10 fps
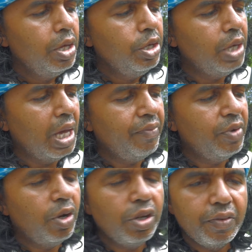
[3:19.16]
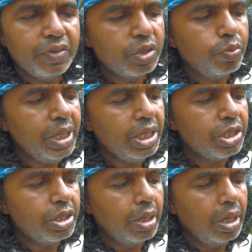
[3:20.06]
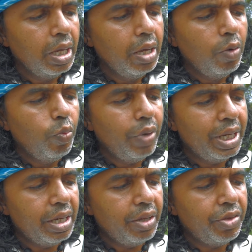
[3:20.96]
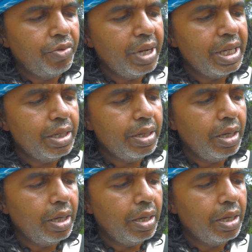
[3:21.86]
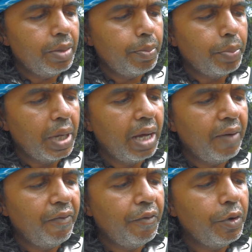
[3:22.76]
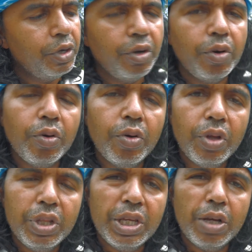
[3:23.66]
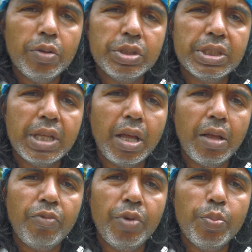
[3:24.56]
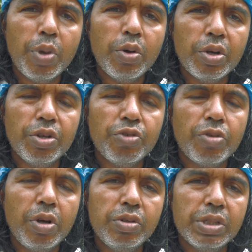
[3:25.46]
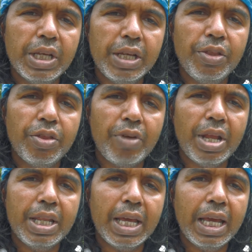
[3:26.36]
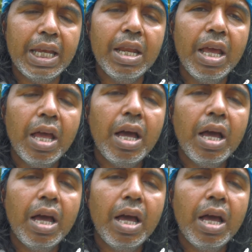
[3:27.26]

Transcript: You have your on-off switch with a threaded part for the old style remote control, so you can thread that in.